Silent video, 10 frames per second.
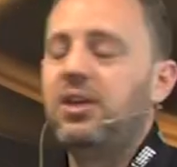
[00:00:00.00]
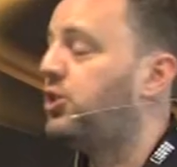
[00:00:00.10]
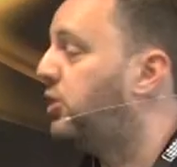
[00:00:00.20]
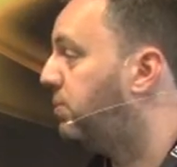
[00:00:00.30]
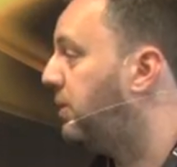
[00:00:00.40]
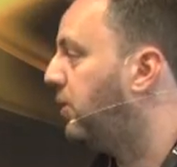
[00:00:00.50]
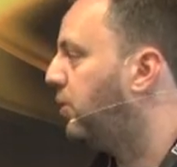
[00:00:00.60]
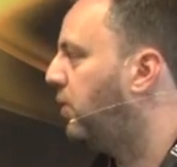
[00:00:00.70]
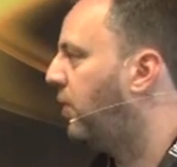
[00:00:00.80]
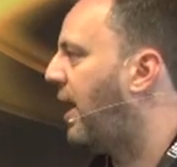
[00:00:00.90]
should be
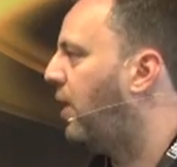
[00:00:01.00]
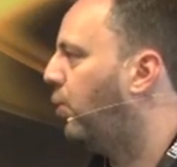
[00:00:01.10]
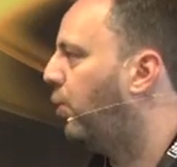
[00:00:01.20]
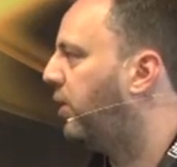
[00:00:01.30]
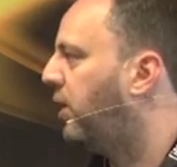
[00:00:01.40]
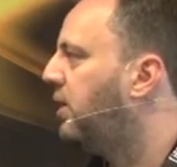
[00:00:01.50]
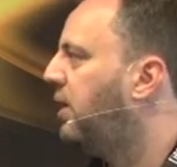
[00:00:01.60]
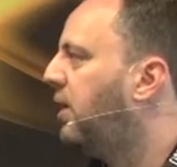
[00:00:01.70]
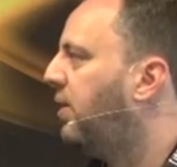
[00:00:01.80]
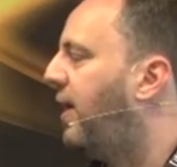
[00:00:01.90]
that order
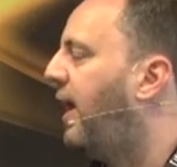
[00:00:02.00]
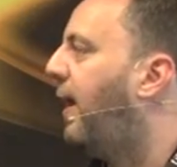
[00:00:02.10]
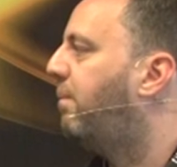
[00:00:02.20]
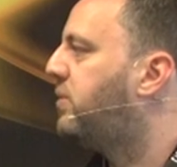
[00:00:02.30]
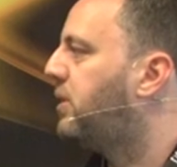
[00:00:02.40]
there.